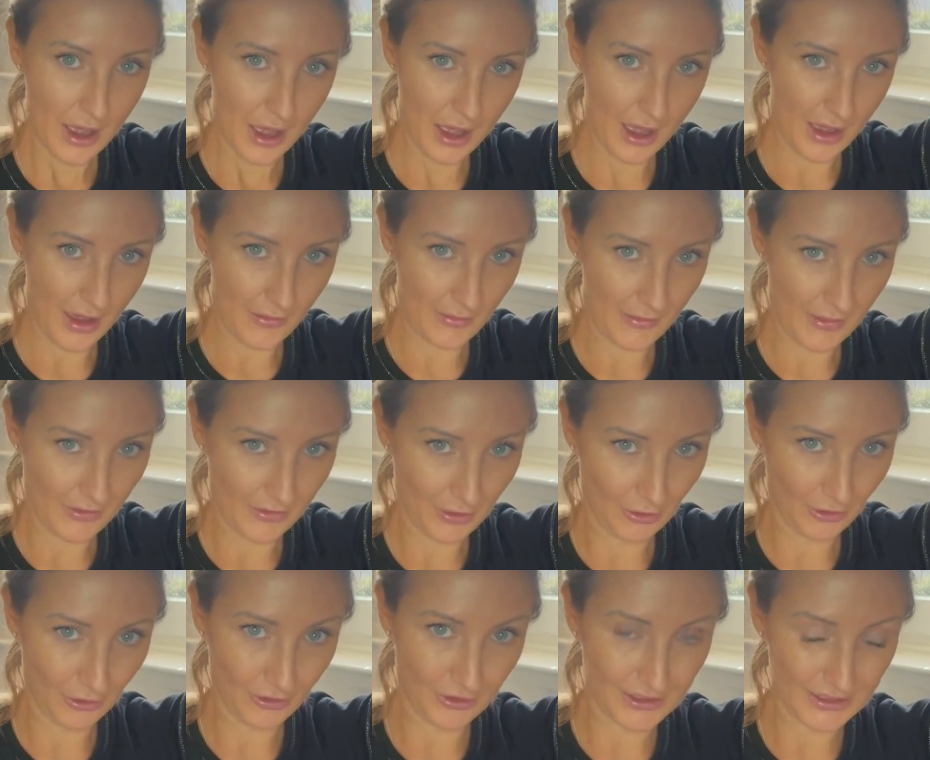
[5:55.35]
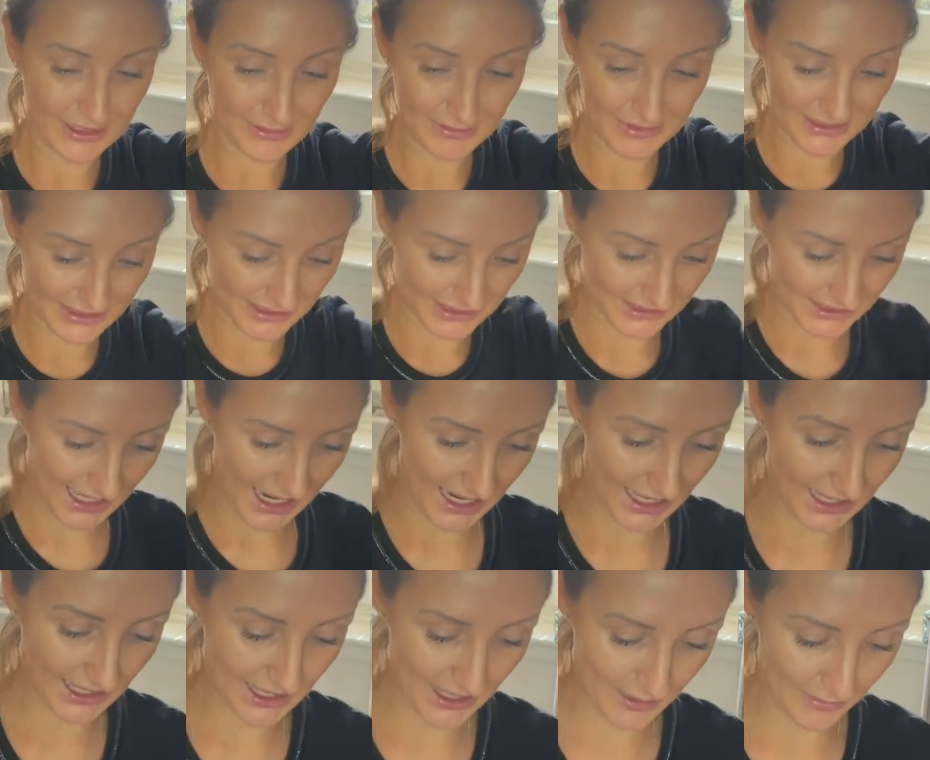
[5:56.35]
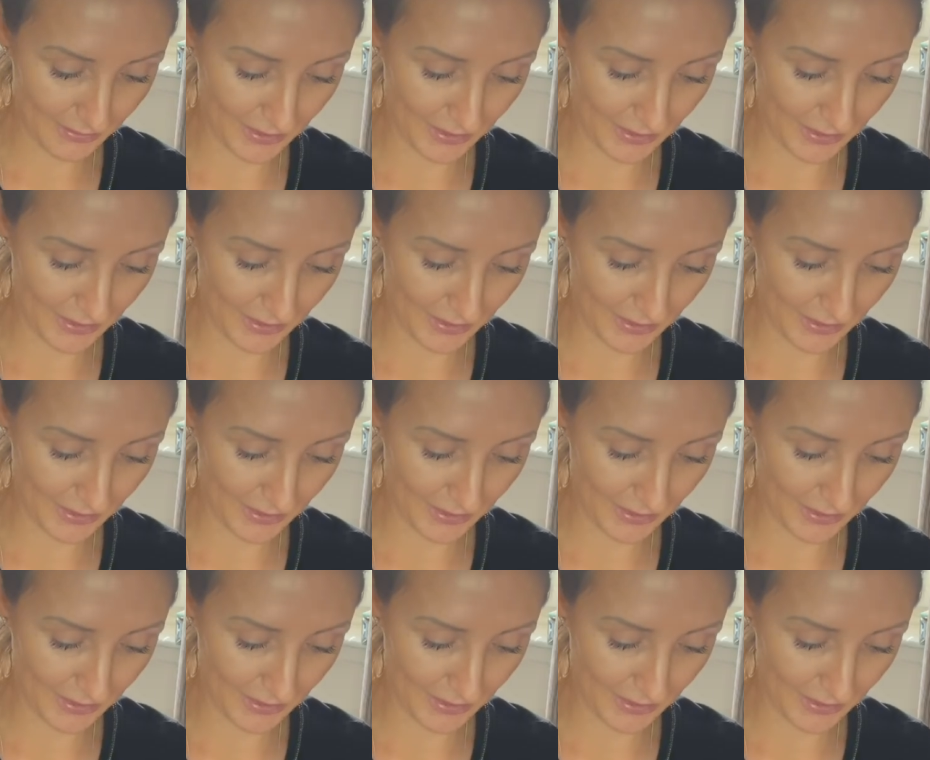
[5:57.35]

and the longer it seems to stay.